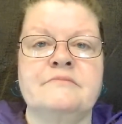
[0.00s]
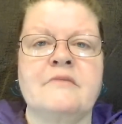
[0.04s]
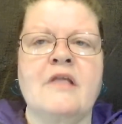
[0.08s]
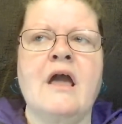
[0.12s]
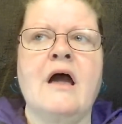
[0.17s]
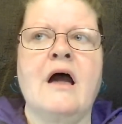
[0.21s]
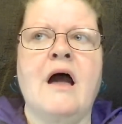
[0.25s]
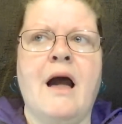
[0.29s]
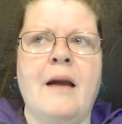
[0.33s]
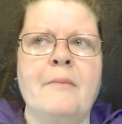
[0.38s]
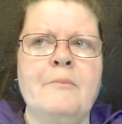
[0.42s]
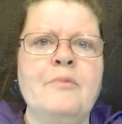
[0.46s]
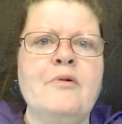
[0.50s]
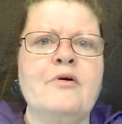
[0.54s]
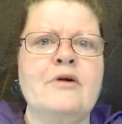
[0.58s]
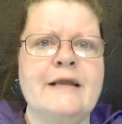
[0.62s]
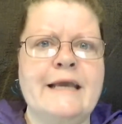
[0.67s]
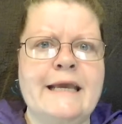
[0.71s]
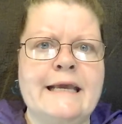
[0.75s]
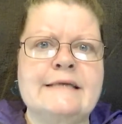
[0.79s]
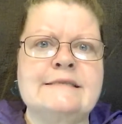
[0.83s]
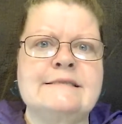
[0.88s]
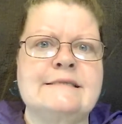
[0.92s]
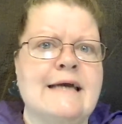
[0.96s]
I'm
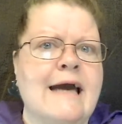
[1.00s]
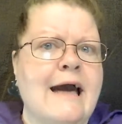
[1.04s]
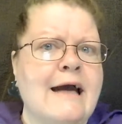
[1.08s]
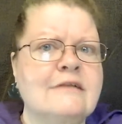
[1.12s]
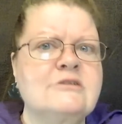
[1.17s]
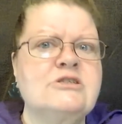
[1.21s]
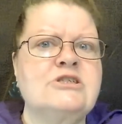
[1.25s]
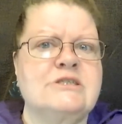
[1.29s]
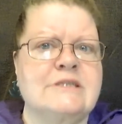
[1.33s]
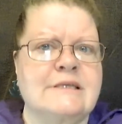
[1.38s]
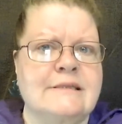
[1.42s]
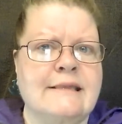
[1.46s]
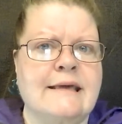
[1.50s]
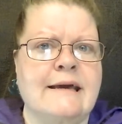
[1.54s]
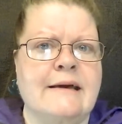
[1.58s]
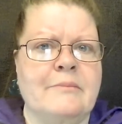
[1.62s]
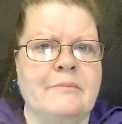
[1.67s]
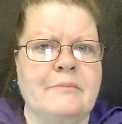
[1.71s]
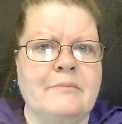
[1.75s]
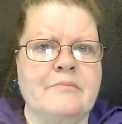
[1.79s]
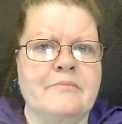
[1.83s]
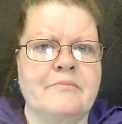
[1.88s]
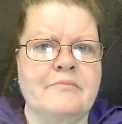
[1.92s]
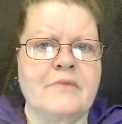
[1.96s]
pretty attached to
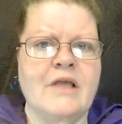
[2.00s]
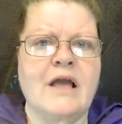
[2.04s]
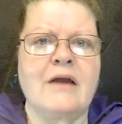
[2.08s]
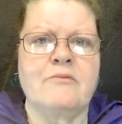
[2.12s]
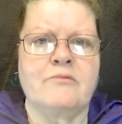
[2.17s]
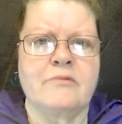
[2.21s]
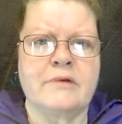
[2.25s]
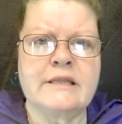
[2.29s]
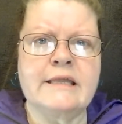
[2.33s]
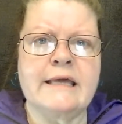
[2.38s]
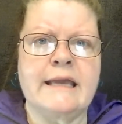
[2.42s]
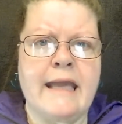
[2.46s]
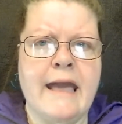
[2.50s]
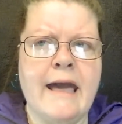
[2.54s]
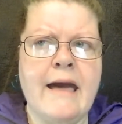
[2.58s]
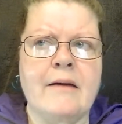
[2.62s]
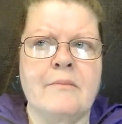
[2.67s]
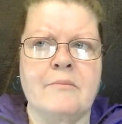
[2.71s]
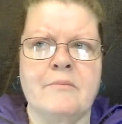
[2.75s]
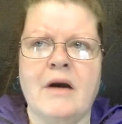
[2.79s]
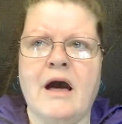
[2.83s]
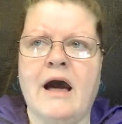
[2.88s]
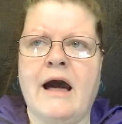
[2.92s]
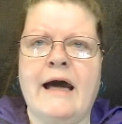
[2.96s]
them. I really
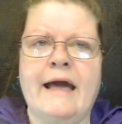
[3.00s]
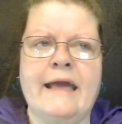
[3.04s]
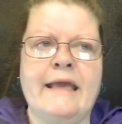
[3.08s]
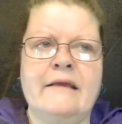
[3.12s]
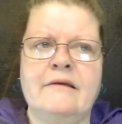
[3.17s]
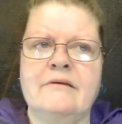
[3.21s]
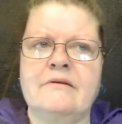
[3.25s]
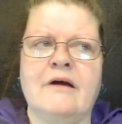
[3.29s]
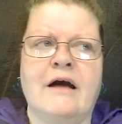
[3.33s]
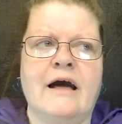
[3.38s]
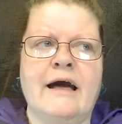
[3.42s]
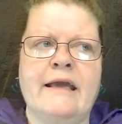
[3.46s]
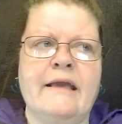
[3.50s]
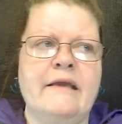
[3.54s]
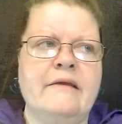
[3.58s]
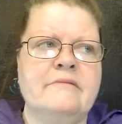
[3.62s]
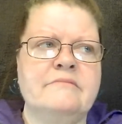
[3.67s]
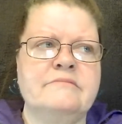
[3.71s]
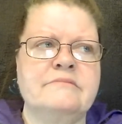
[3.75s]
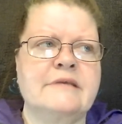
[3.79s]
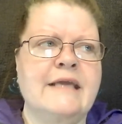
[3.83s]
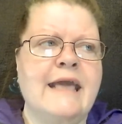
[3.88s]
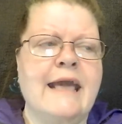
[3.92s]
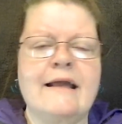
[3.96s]
am. I
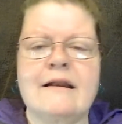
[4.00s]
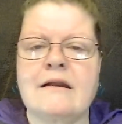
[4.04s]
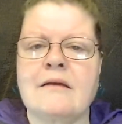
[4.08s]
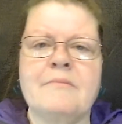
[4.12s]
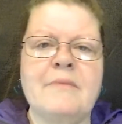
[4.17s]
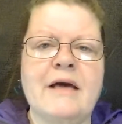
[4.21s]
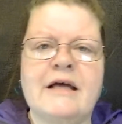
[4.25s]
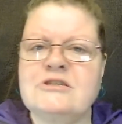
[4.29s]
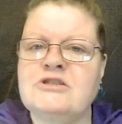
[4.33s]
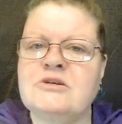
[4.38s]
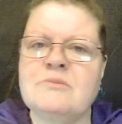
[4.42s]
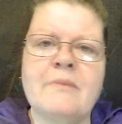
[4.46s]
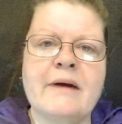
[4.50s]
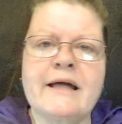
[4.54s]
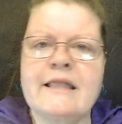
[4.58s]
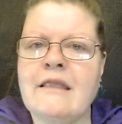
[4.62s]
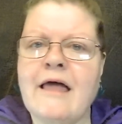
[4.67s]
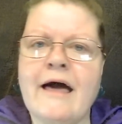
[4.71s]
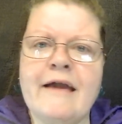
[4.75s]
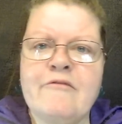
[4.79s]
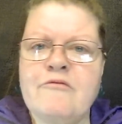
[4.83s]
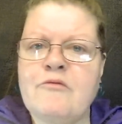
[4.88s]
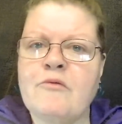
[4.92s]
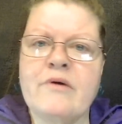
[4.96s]
can't imagine my
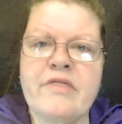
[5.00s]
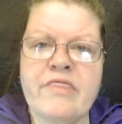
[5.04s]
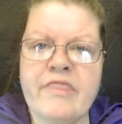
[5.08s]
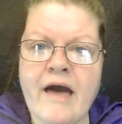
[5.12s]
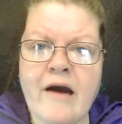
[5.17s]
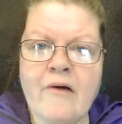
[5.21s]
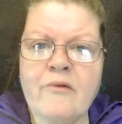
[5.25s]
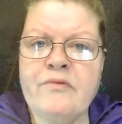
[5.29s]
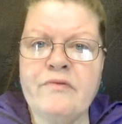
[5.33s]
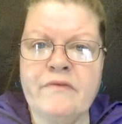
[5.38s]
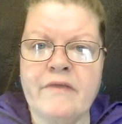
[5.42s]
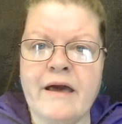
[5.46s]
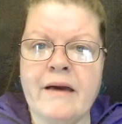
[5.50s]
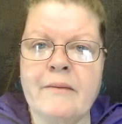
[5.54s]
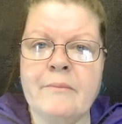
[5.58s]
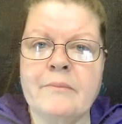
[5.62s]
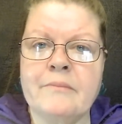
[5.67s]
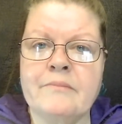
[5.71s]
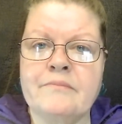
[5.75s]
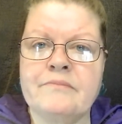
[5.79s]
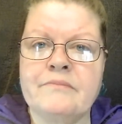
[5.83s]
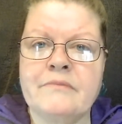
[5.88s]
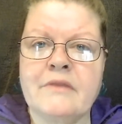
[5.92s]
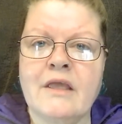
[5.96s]
life without them.
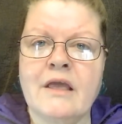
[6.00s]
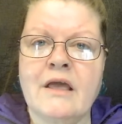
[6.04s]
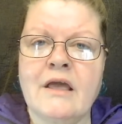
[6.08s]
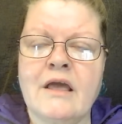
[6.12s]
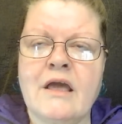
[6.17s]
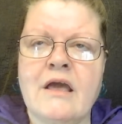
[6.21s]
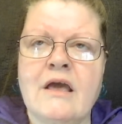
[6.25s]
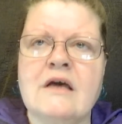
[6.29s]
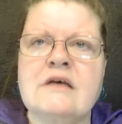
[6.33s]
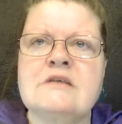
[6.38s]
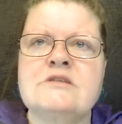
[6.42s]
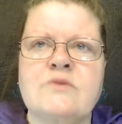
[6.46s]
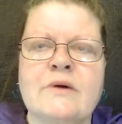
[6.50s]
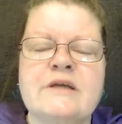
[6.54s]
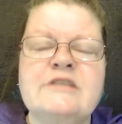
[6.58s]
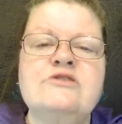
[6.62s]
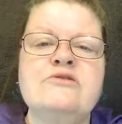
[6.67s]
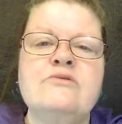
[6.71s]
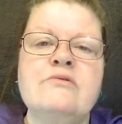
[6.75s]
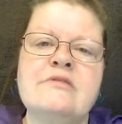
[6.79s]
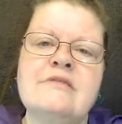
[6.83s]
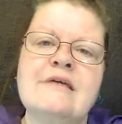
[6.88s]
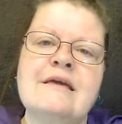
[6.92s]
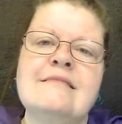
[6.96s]
So I
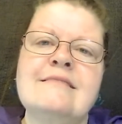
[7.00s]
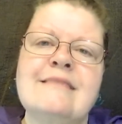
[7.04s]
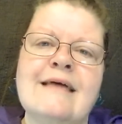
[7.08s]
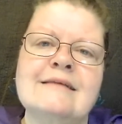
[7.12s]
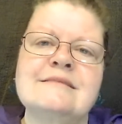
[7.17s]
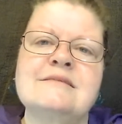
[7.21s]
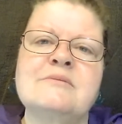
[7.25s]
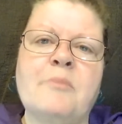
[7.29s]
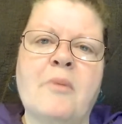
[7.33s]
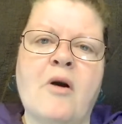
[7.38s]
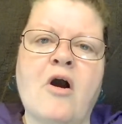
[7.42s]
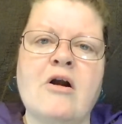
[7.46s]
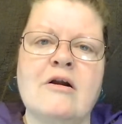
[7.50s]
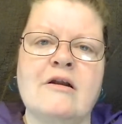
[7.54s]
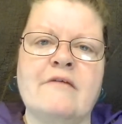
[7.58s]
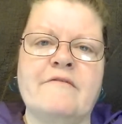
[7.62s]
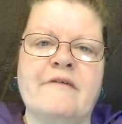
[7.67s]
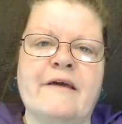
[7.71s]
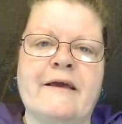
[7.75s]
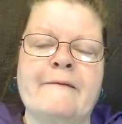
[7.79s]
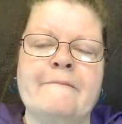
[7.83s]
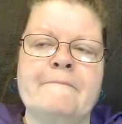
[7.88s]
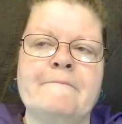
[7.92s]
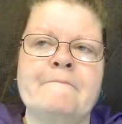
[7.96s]
do think that's part of
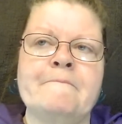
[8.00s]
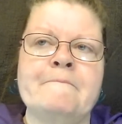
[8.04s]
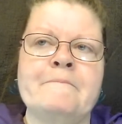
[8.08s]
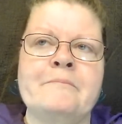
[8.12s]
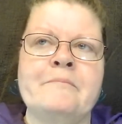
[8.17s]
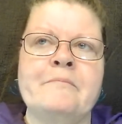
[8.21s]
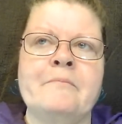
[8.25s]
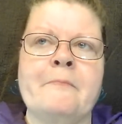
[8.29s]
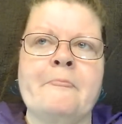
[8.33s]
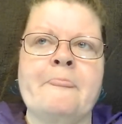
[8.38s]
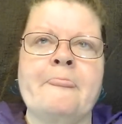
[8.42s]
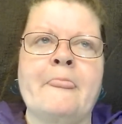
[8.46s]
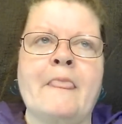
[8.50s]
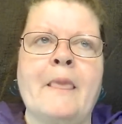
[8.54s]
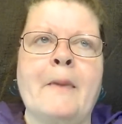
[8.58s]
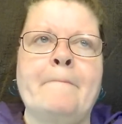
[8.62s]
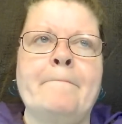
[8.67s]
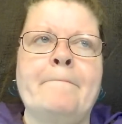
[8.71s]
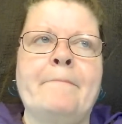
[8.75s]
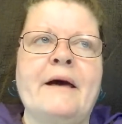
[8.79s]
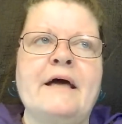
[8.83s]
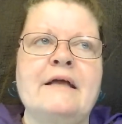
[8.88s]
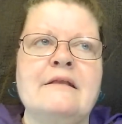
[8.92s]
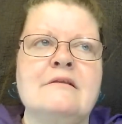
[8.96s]
it.
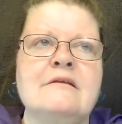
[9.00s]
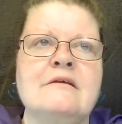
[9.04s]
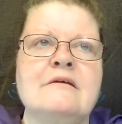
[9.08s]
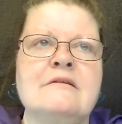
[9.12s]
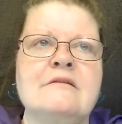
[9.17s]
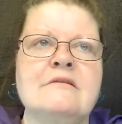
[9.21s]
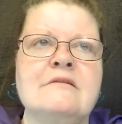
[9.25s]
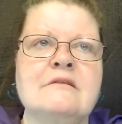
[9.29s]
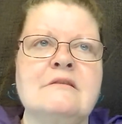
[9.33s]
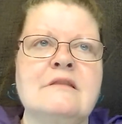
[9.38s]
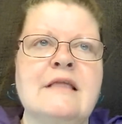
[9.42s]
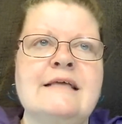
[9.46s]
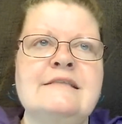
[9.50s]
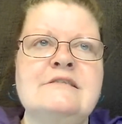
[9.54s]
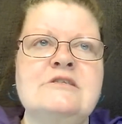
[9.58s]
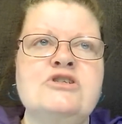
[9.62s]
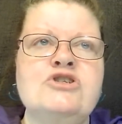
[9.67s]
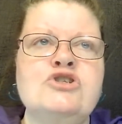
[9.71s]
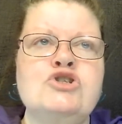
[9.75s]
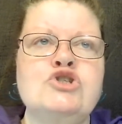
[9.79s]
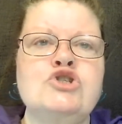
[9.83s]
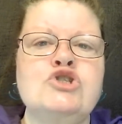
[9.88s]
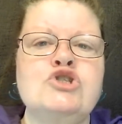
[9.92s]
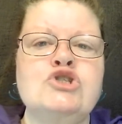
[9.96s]
But let's
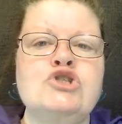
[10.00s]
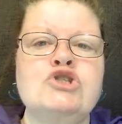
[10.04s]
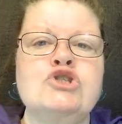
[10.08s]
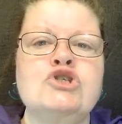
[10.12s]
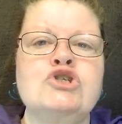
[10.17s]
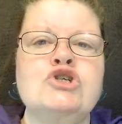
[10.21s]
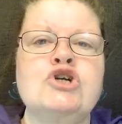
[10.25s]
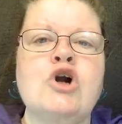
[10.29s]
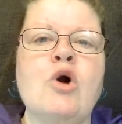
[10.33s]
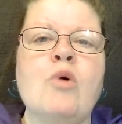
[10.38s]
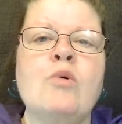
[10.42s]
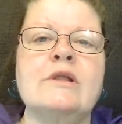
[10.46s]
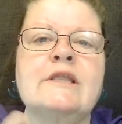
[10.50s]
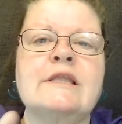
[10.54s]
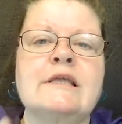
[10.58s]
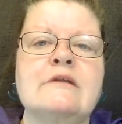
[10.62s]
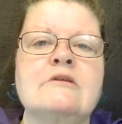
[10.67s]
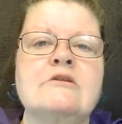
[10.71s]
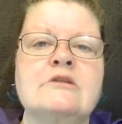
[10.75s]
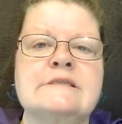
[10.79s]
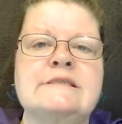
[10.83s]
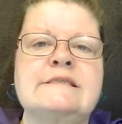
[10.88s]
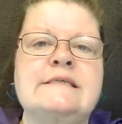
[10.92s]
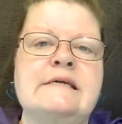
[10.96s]
go a
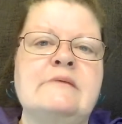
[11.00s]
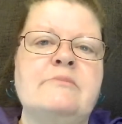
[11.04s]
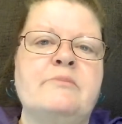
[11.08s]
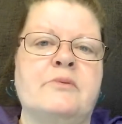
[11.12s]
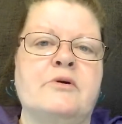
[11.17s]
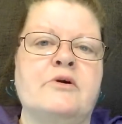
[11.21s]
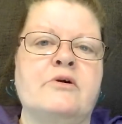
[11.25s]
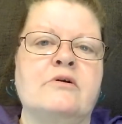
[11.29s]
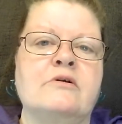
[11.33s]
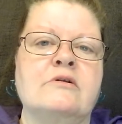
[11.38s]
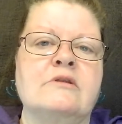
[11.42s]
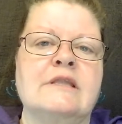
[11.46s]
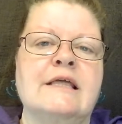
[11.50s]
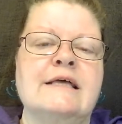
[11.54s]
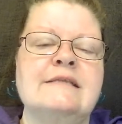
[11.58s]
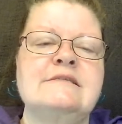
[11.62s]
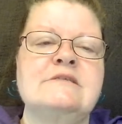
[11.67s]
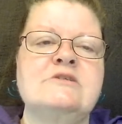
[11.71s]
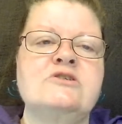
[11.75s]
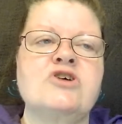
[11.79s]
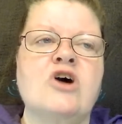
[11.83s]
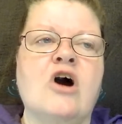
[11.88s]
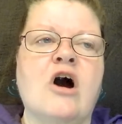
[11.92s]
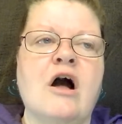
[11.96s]
little deeper. Let's
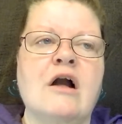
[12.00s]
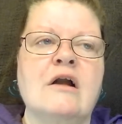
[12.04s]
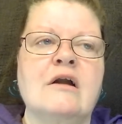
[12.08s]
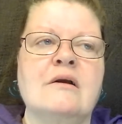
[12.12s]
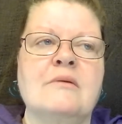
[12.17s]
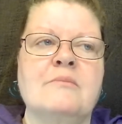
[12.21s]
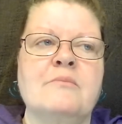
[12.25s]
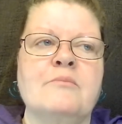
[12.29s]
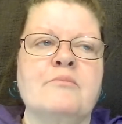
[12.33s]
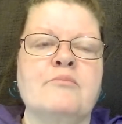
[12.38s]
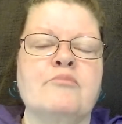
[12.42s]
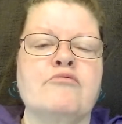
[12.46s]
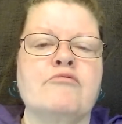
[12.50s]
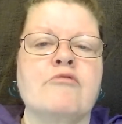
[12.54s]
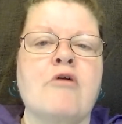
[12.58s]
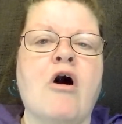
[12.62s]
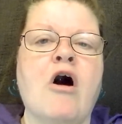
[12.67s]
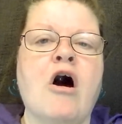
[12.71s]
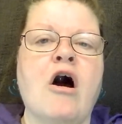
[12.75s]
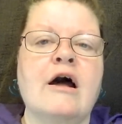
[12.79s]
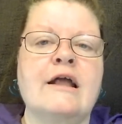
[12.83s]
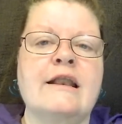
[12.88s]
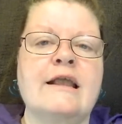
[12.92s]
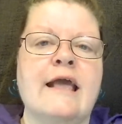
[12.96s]
talk
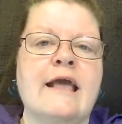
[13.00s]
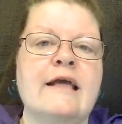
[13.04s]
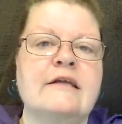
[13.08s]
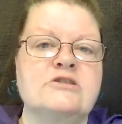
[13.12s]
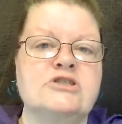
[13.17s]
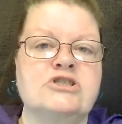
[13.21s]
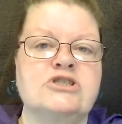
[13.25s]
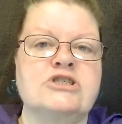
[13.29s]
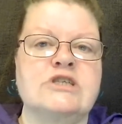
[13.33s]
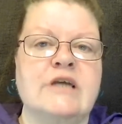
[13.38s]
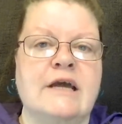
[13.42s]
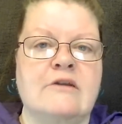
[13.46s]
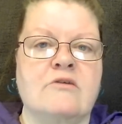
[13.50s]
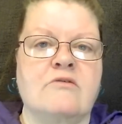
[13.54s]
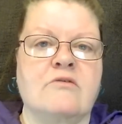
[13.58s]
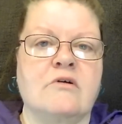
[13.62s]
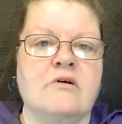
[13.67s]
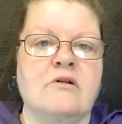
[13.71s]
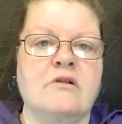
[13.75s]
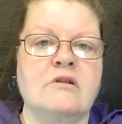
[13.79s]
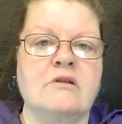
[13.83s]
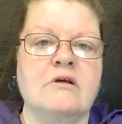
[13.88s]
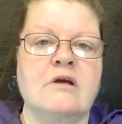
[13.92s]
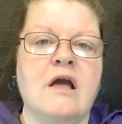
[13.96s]
broad and
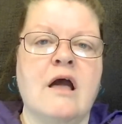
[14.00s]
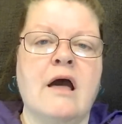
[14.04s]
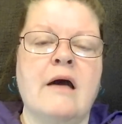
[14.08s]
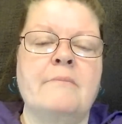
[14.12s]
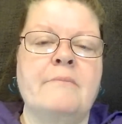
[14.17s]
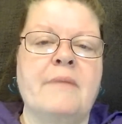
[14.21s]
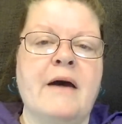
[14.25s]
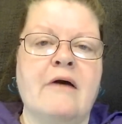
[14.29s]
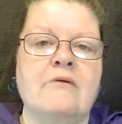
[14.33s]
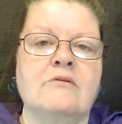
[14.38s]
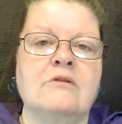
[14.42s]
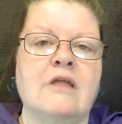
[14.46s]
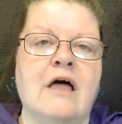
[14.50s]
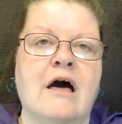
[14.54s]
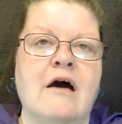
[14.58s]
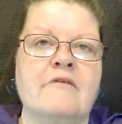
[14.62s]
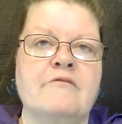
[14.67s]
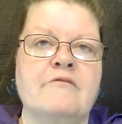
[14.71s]
general about love.